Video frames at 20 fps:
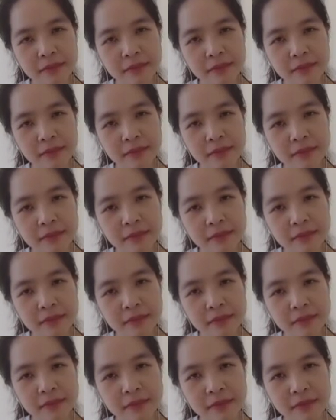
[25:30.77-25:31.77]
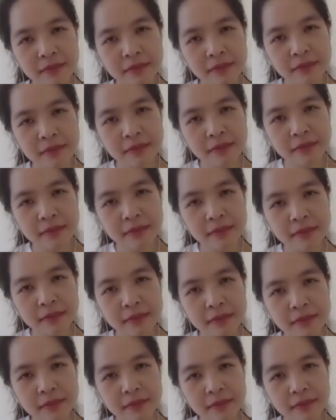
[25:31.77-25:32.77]

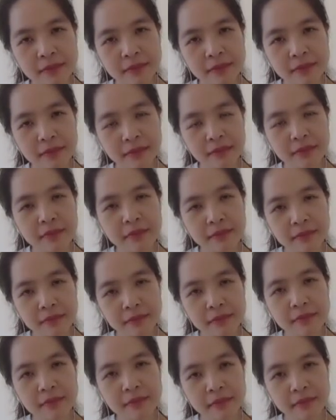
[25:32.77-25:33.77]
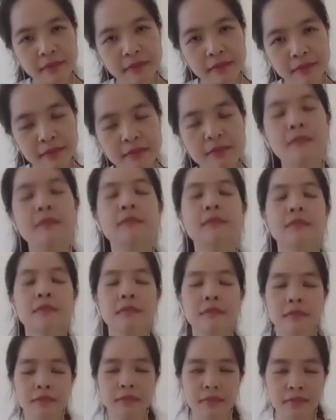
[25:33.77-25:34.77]

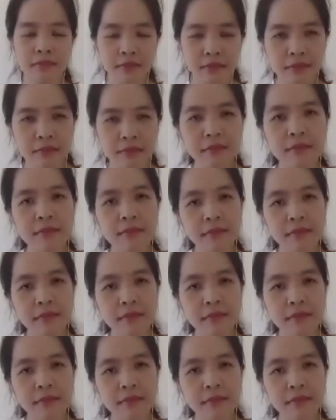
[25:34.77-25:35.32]
[no speech]